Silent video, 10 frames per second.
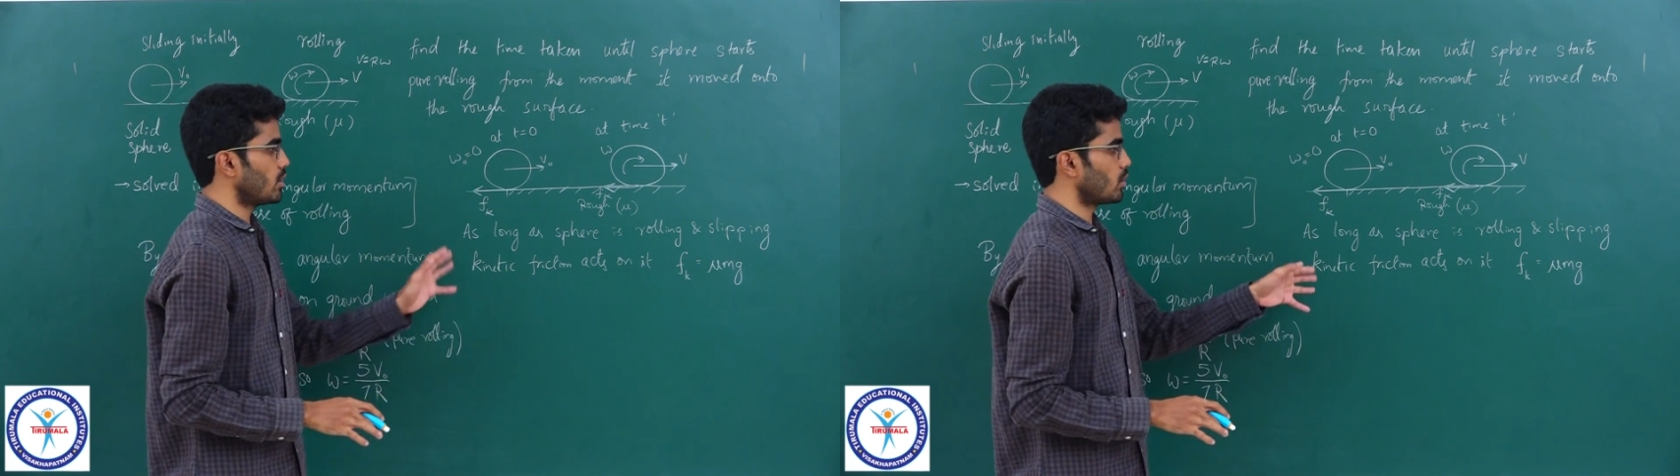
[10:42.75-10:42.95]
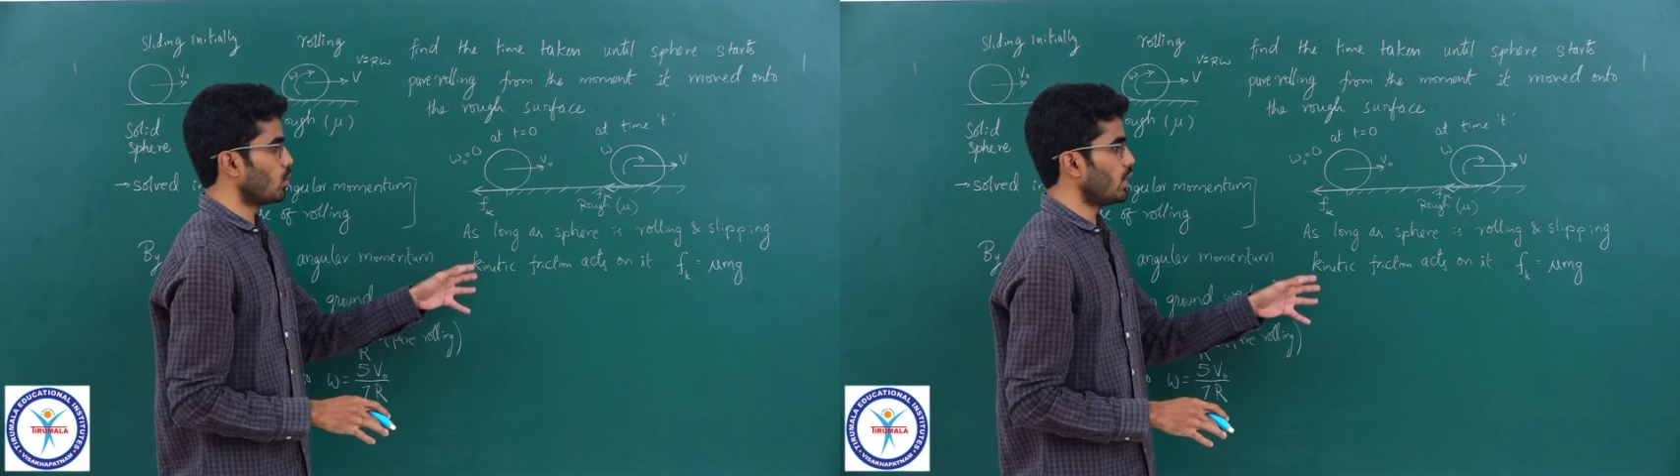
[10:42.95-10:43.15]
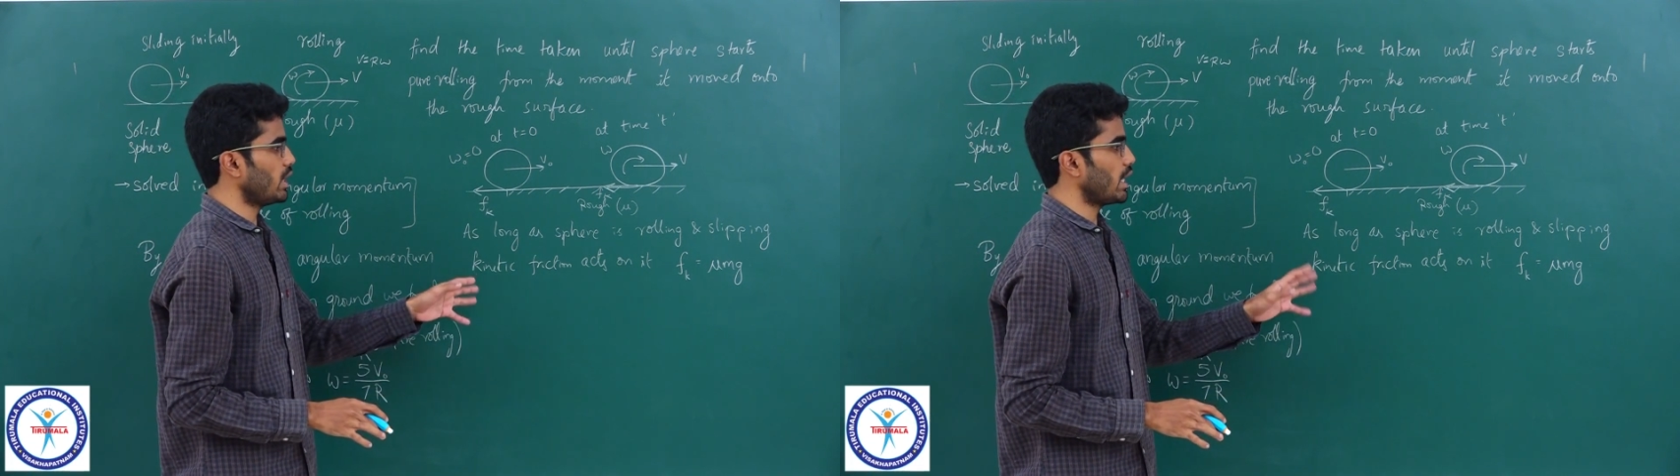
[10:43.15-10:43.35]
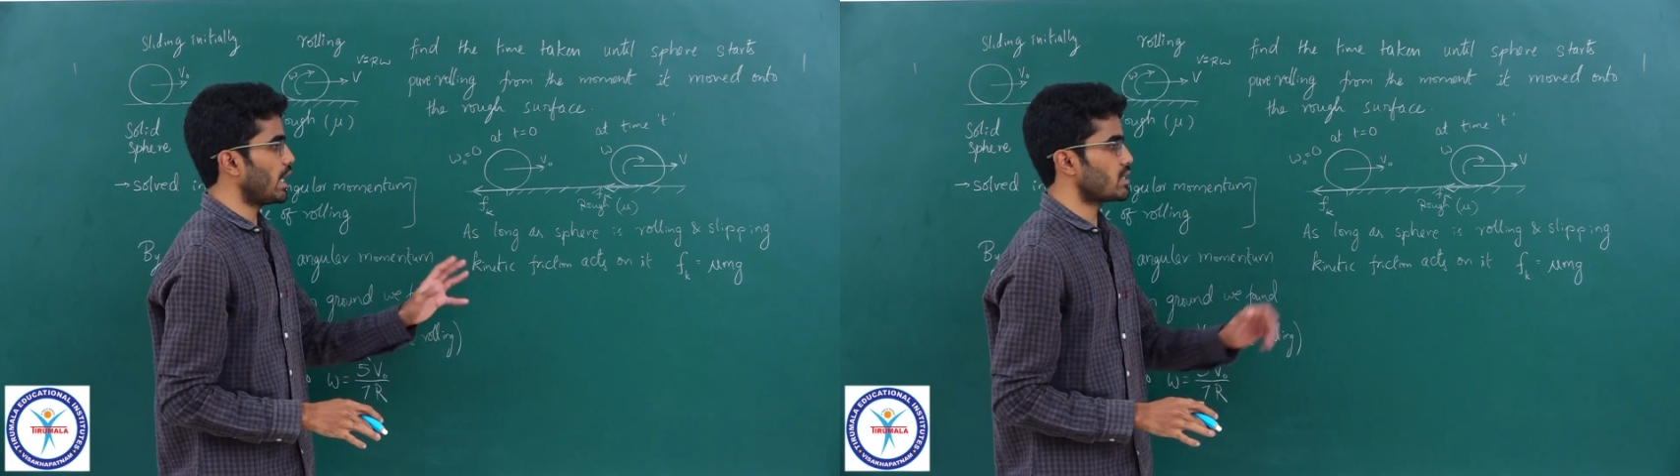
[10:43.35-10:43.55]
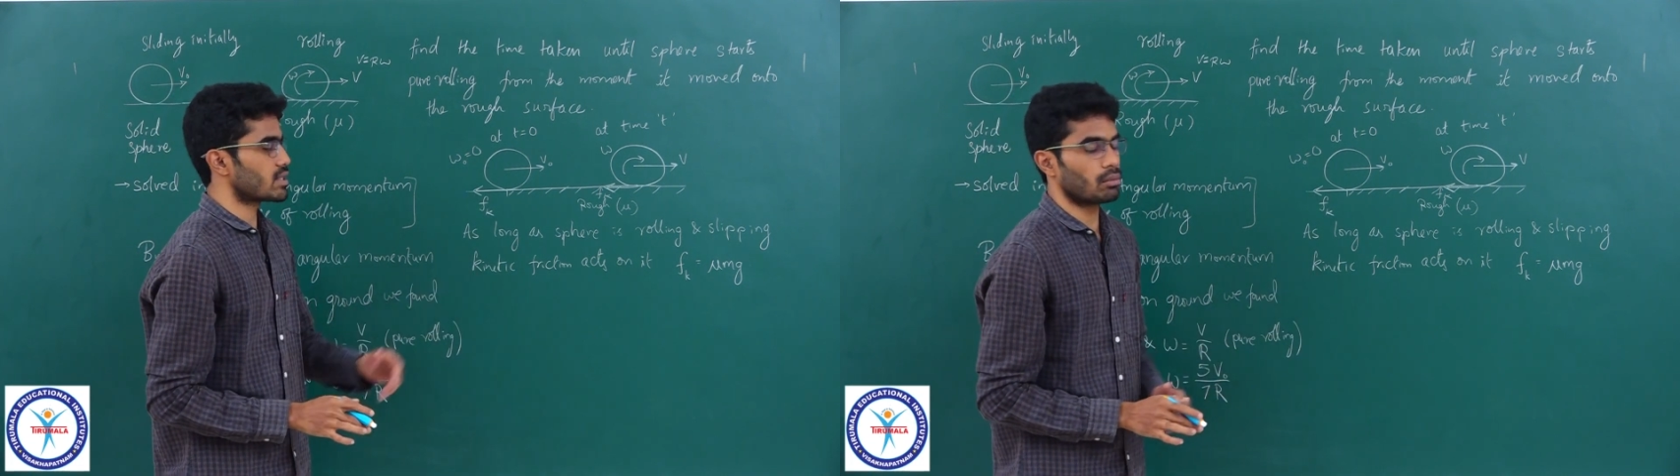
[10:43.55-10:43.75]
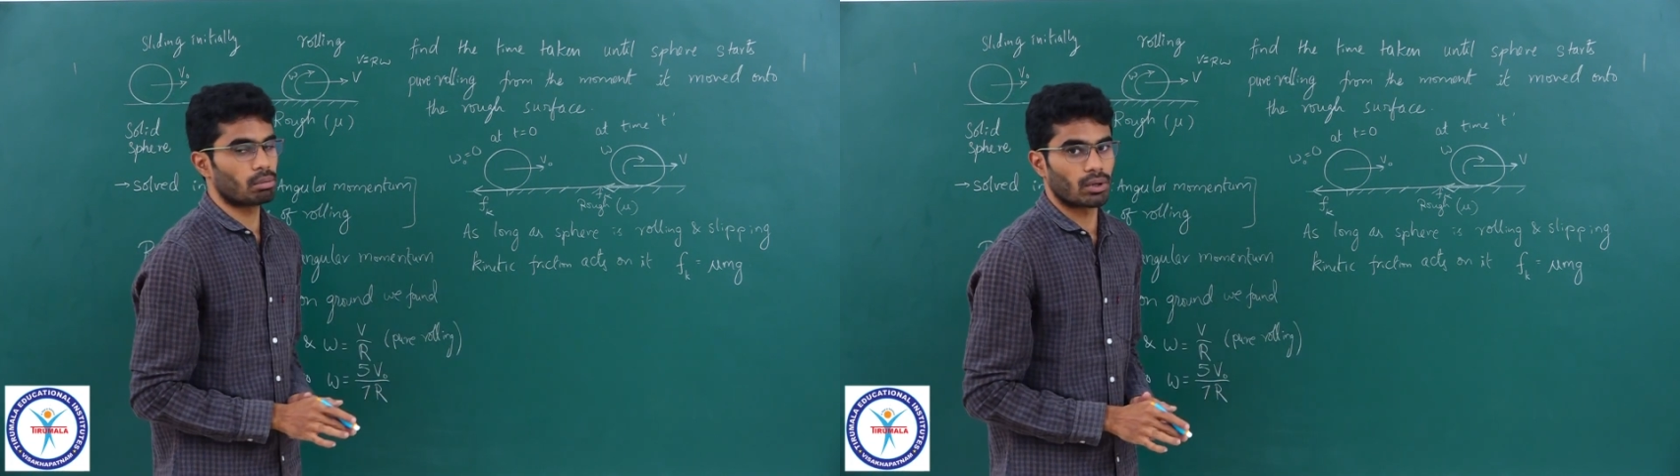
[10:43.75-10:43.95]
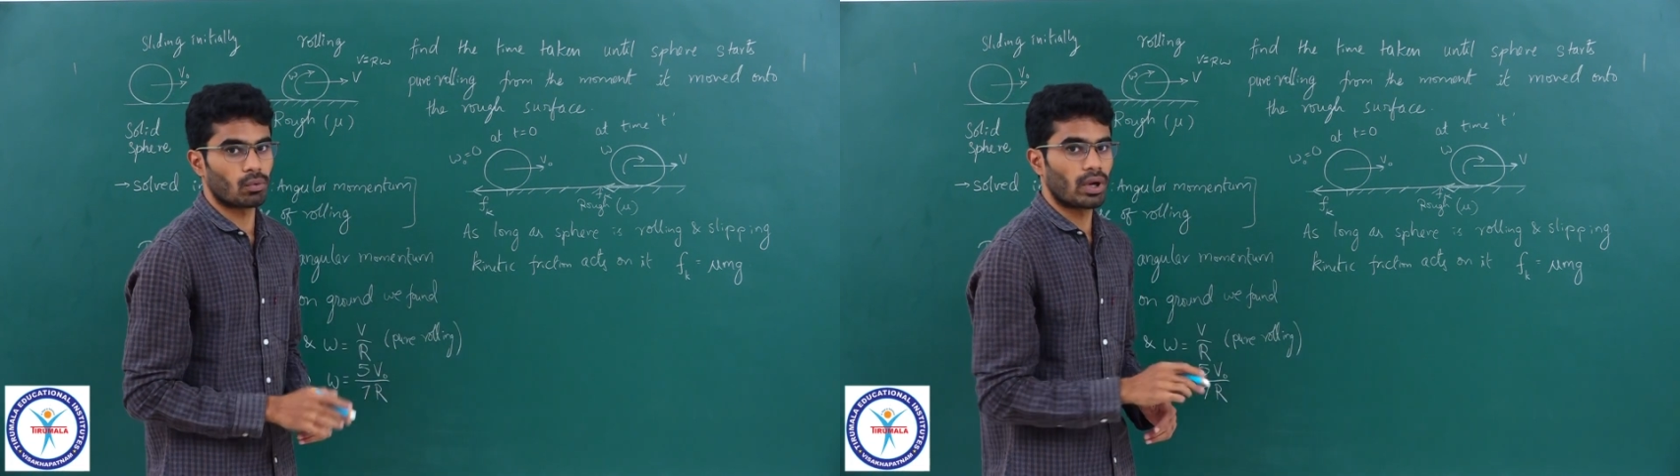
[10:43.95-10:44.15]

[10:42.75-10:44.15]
rolling and slipping.